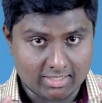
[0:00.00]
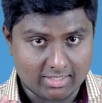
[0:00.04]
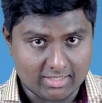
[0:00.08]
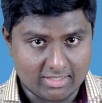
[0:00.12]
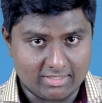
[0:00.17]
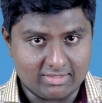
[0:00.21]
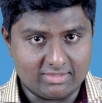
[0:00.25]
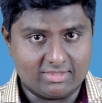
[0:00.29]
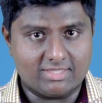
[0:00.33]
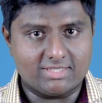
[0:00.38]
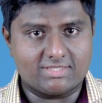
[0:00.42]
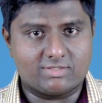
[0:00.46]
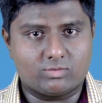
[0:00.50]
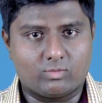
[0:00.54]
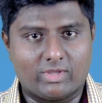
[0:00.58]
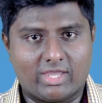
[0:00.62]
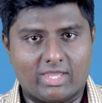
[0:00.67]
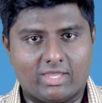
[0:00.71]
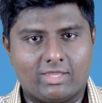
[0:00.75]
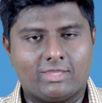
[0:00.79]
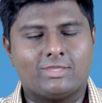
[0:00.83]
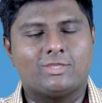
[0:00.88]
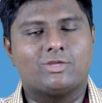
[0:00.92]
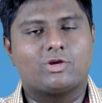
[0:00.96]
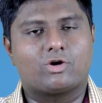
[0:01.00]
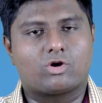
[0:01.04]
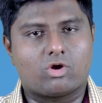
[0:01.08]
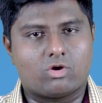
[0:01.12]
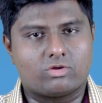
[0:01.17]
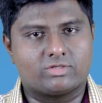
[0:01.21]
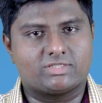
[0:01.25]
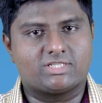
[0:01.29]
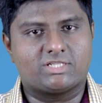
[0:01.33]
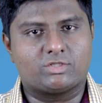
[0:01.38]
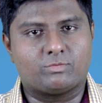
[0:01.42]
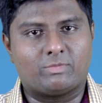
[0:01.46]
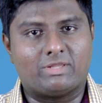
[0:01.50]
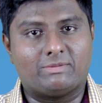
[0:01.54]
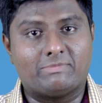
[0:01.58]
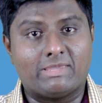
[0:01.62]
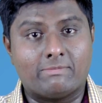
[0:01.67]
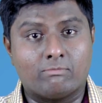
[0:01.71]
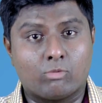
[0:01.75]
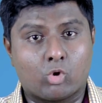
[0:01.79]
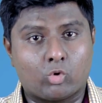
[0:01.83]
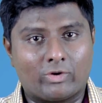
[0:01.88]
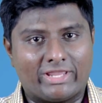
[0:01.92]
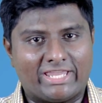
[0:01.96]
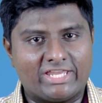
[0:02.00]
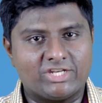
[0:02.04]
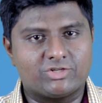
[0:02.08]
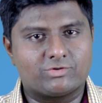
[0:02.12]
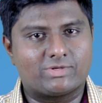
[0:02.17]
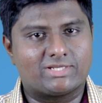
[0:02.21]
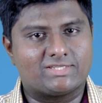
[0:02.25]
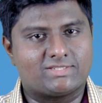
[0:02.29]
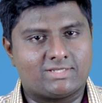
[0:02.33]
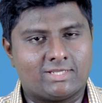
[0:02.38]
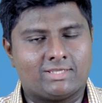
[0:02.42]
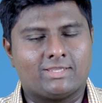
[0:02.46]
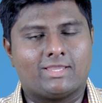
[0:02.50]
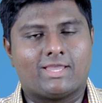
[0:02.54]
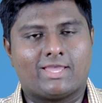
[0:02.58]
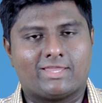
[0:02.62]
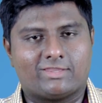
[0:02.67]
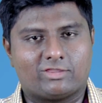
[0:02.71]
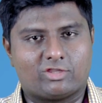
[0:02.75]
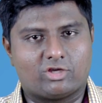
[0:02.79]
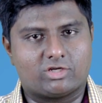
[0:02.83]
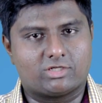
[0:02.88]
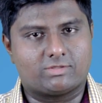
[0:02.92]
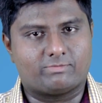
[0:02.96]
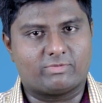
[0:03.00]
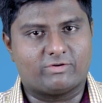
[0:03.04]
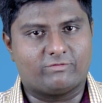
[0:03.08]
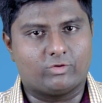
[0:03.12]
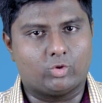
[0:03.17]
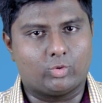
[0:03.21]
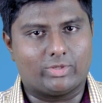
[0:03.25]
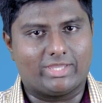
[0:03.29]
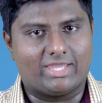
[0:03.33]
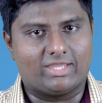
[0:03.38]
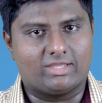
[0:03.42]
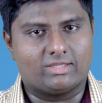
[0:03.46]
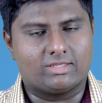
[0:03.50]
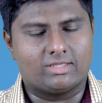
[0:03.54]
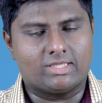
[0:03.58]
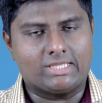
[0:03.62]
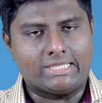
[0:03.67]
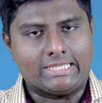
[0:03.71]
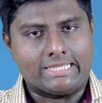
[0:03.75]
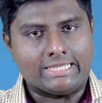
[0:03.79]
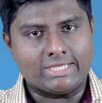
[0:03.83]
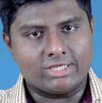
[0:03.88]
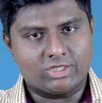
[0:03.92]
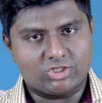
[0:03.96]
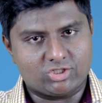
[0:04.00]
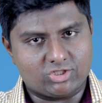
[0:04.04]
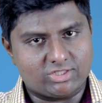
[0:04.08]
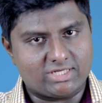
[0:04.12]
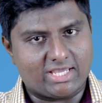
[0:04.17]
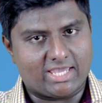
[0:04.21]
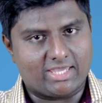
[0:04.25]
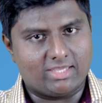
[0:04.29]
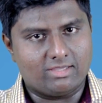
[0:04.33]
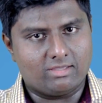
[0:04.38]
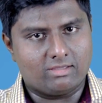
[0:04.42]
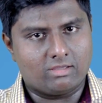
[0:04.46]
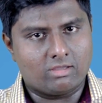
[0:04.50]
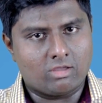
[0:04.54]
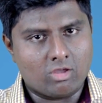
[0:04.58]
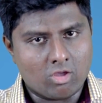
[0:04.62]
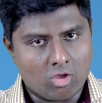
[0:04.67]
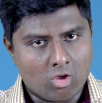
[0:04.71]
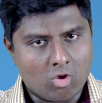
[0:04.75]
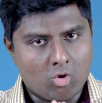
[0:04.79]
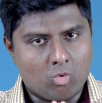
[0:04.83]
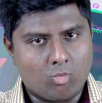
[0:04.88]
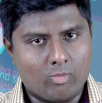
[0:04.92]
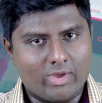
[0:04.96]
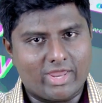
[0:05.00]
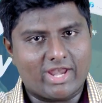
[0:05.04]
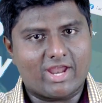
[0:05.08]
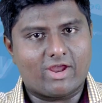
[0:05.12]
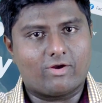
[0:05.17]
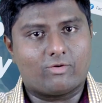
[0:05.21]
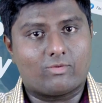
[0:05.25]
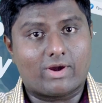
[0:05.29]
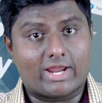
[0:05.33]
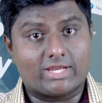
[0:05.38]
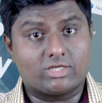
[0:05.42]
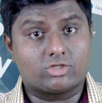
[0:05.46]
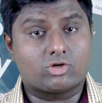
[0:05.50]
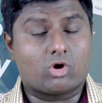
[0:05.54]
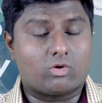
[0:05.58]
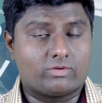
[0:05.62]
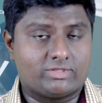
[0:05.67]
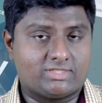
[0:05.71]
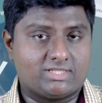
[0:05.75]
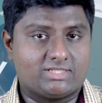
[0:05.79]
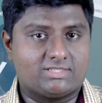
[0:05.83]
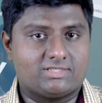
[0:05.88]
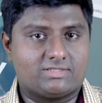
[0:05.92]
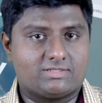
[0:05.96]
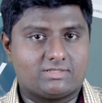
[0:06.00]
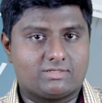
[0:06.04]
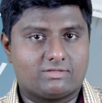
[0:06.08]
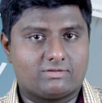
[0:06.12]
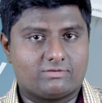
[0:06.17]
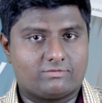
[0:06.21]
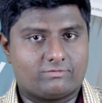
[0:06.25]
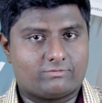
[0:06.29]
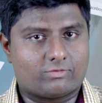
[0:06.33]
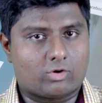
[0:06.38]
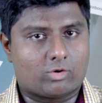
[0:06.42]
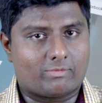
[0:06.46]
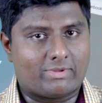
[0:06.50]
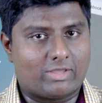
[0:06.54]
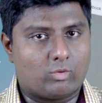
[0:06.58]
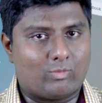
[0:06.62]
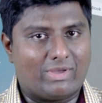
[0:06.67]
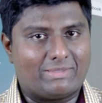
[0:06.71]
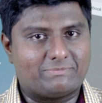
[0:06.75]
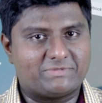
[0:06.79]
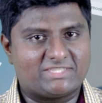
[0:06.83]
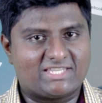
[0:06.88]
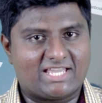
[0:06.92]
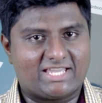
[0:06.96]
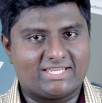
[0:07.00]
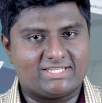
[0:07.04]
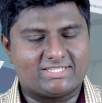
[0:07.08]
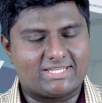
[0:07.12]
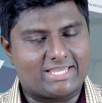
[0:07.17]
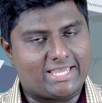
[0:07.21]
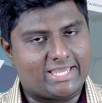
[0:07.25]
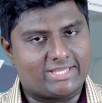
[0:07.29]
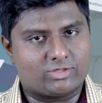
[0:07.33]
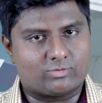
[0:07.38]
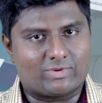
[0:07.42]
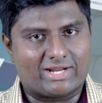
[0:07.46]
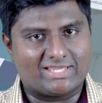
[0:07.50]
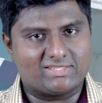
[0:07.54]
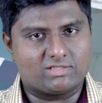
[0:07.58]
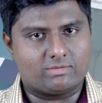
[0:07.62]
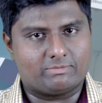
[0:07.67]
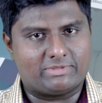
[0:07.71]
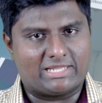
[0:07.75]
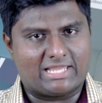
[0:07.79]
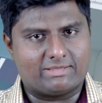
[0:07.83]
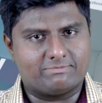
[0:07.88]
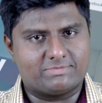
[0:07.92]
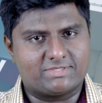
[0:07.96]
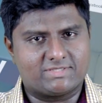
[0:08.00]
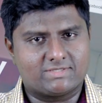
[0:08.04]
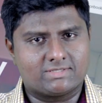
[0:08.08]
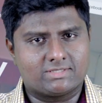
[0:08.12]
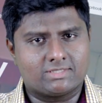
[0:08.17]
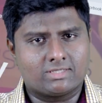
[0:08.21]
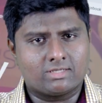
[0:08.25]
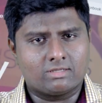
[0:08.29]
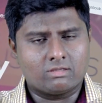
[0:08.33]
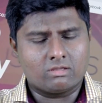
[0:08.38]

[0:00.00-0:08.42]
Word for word: In this way, your content will be more interesting and thought-provoking. Today, when I write content for my website at Riseup Labs,